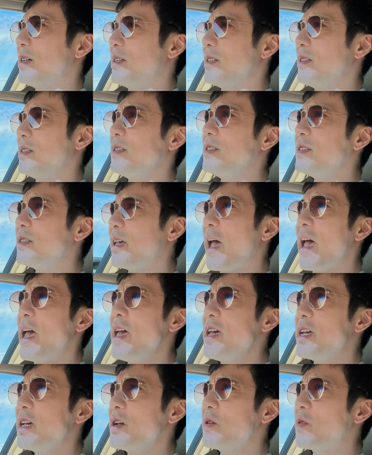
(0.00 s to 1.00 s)
they're just
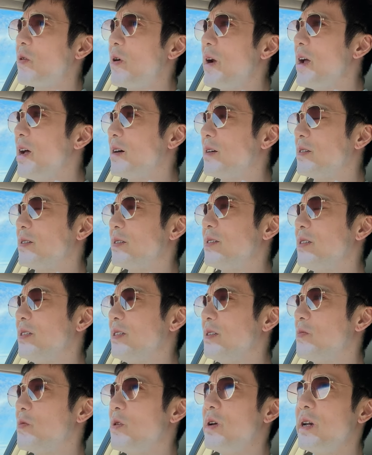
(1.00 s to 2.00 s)
hanging around
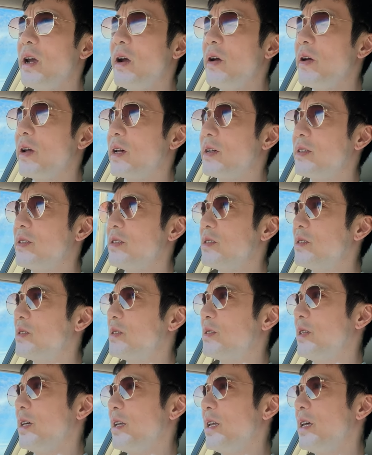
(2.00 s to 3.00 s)
in one area and they're
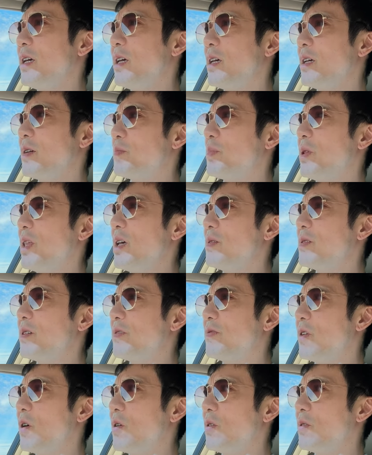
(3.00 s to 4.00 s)
just sitting, playing with
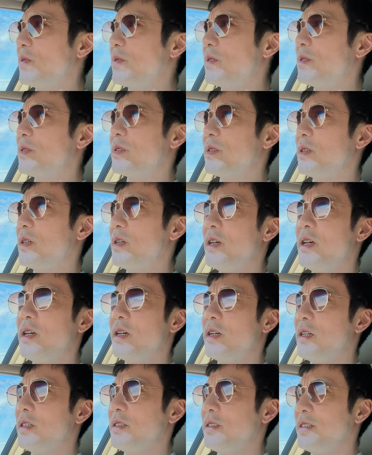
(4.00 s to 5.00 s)
their phones,
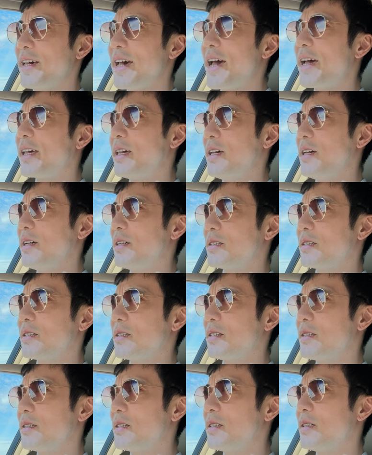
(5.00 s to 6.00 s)
yakking.
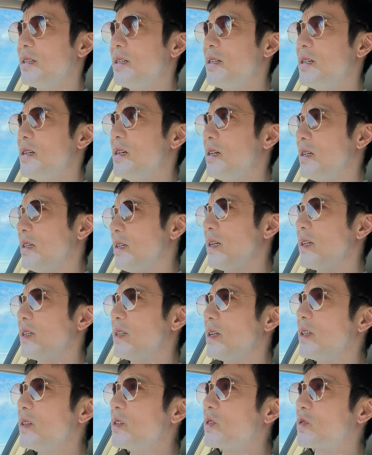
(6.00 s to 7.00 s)
And
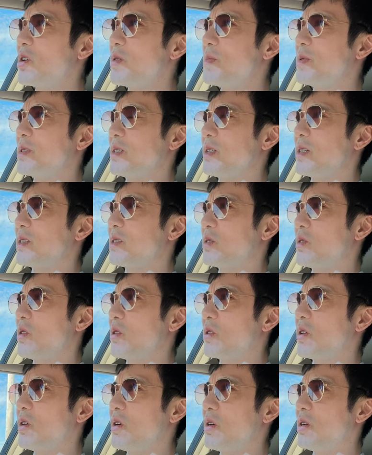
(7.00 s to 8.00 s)
another group is in a
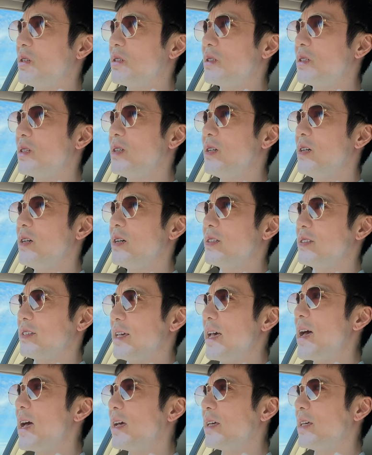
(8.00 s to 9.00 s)
circle,
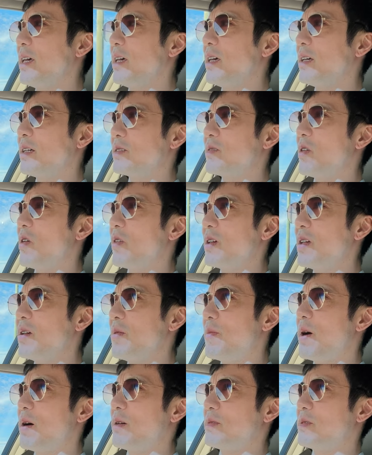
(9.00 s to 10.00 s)
yakking, talking
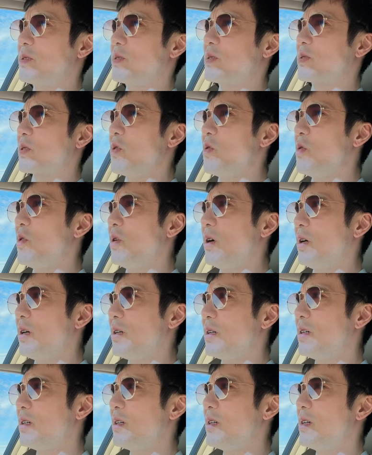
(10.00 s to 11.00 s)
about school,
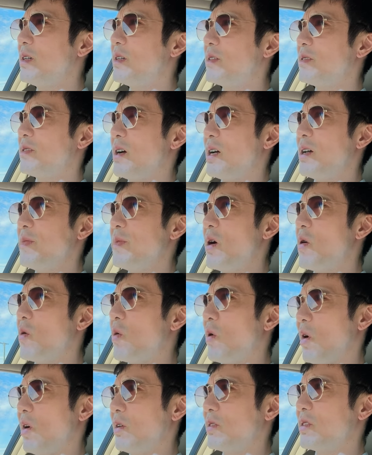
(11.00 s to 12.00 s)
talking about
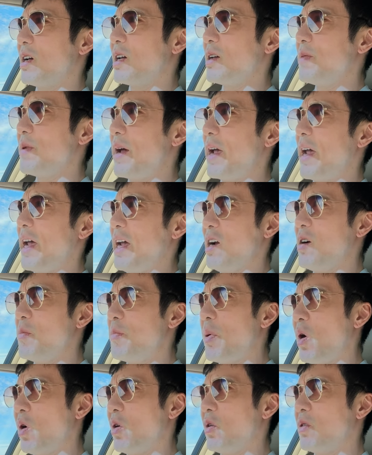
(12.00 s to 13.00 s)
work, talking about hair
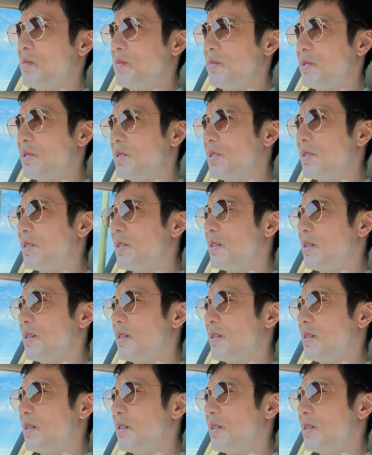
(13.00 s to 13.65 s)
perms.